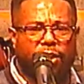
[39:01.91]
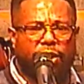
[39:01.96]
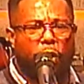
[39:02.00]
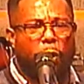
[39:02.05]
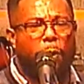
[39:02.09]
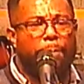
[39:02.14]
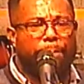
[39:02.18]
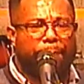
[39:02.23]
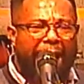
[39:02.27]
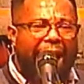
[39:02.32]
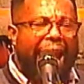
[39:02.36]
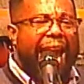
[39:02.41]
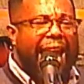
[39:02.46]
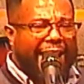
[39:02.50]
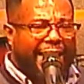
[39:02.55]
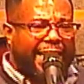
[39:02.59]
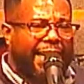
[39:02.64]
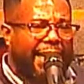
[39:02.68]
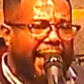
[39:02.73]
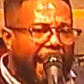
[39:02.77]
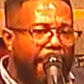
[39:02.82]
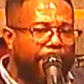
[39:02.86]
go
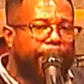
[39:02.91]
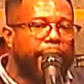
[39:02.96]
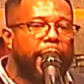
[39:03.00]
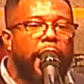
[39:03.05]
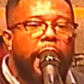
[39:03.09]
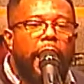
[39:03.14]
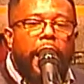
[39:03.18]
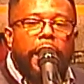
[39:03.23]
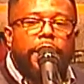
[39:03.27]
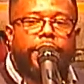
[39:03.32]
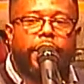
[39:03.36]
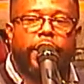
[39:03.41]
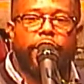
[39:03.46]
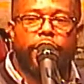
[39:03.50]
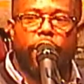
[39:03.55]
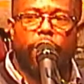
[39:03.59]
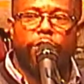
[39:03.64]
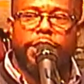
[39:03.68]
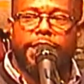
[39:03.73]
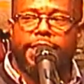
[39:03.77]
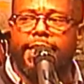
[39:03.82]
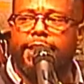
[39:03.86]
back to
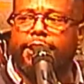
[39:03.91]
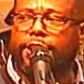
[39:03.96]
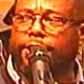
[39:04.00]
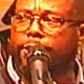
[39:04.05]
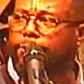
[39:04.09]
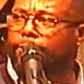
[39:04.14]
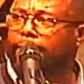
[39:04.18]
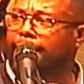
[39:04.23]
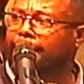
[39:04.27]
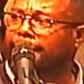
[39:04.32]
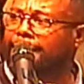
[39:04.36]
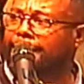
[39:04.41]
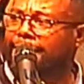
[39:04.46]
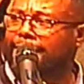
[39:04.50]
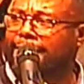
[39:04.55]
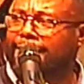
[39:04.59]
your situation,